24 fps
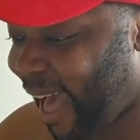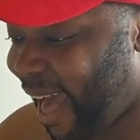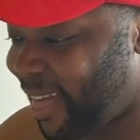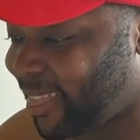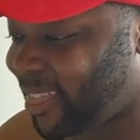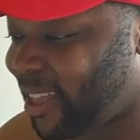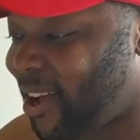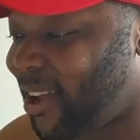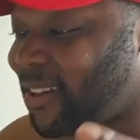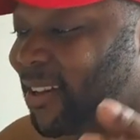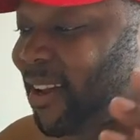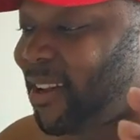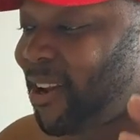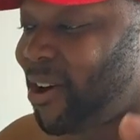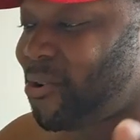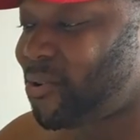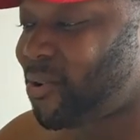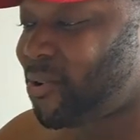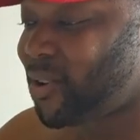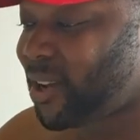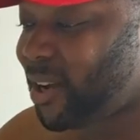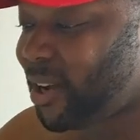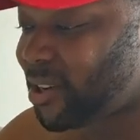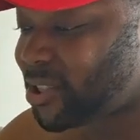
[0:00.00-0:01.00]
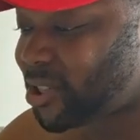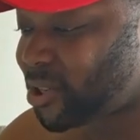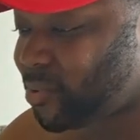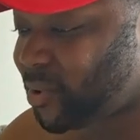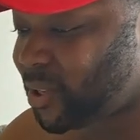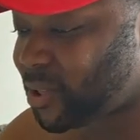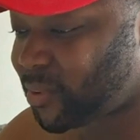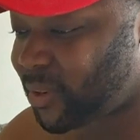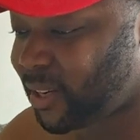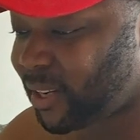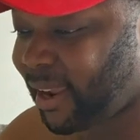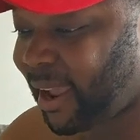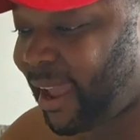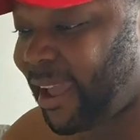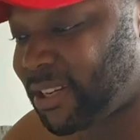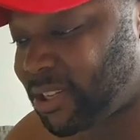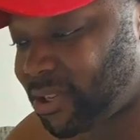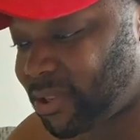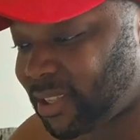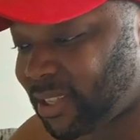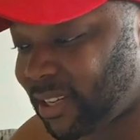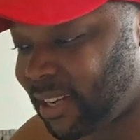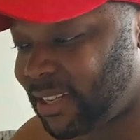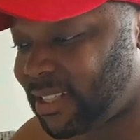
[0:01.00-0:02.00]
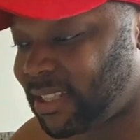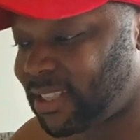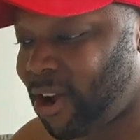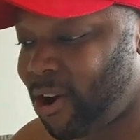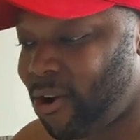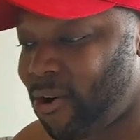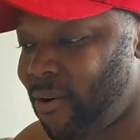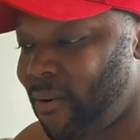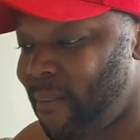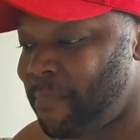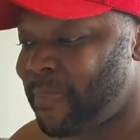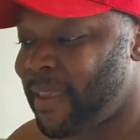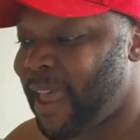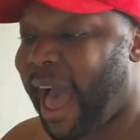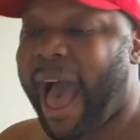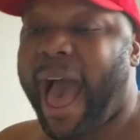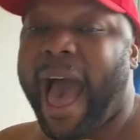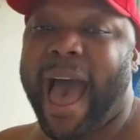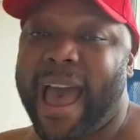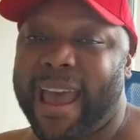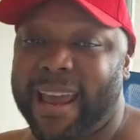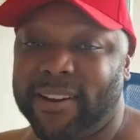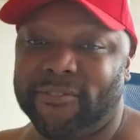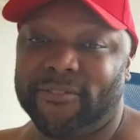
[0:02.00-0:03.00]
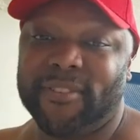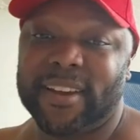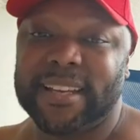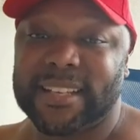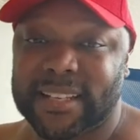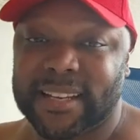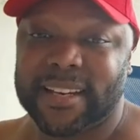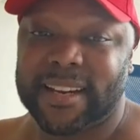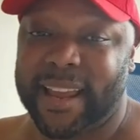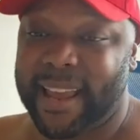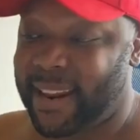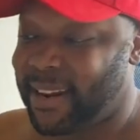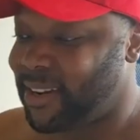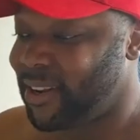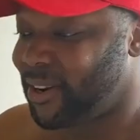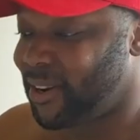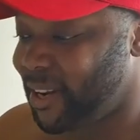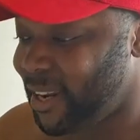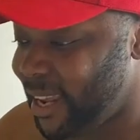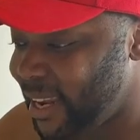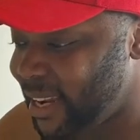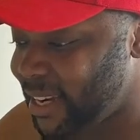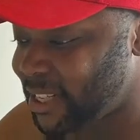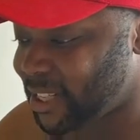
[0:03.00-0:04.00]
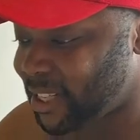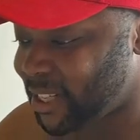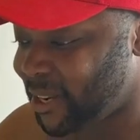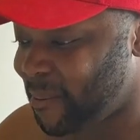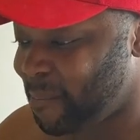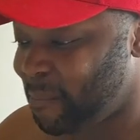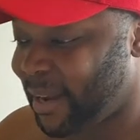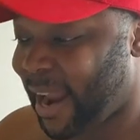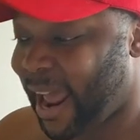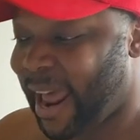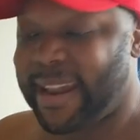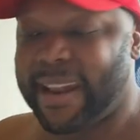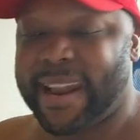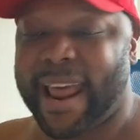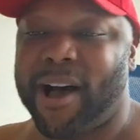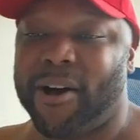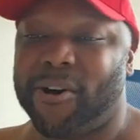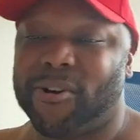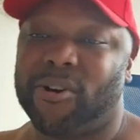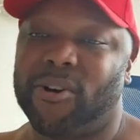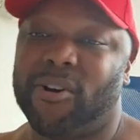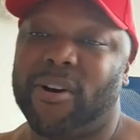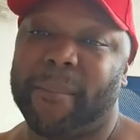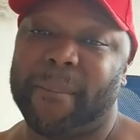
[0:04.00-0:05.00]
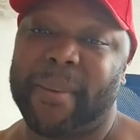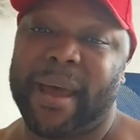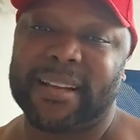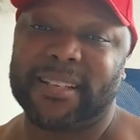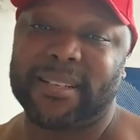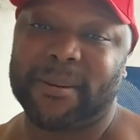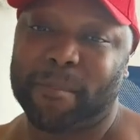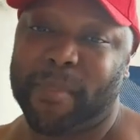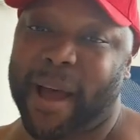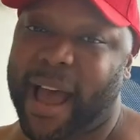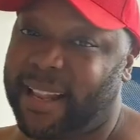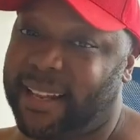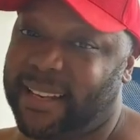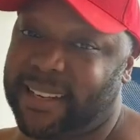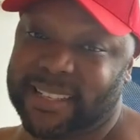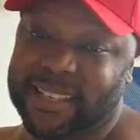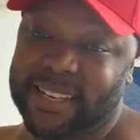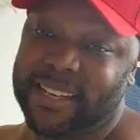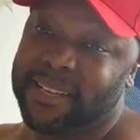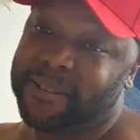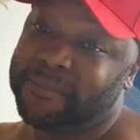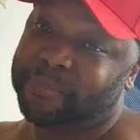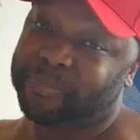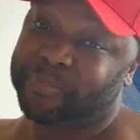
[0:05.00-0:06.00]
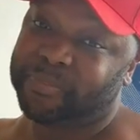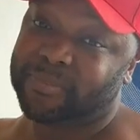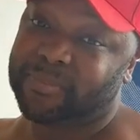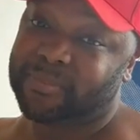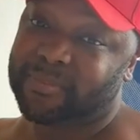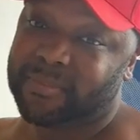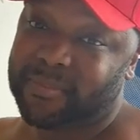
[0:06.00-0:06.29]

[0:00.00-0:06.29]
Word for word: I thought the local culture was really interesting, so I visit Indonesia, but I doubt going back to Bali. See?